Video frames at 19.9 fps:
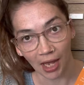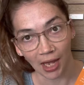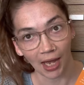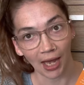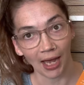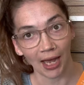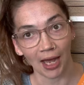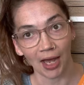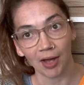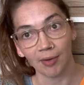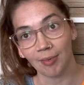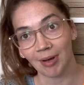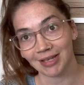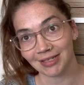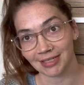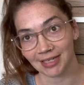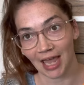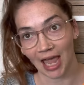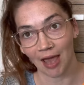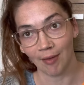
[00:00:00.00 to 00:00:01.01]
as
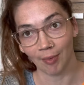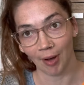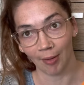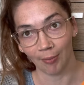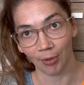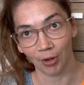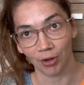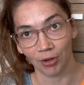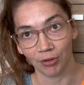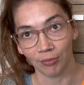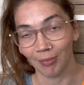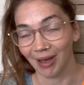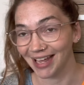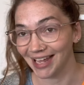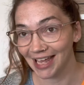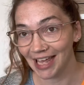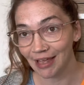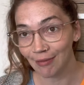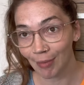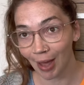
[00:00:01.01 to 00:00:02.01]
it came up on my
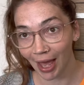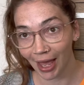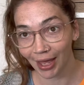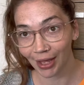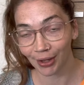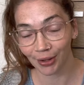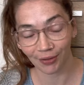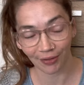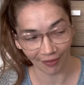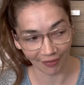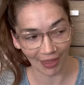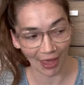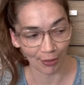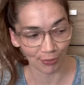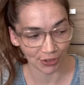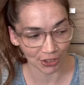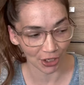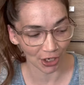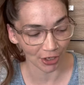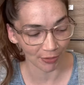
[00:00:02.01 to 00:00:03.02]
email that
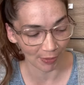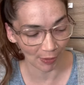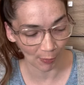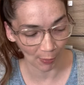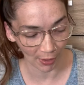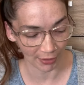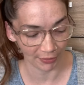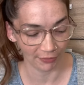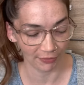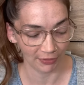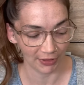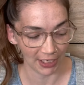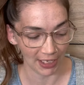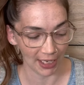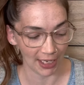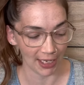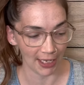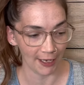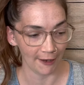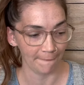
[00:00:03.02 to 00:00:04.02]
was going to be one of
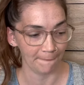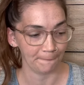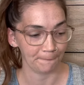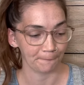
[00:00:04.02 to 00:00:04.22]
the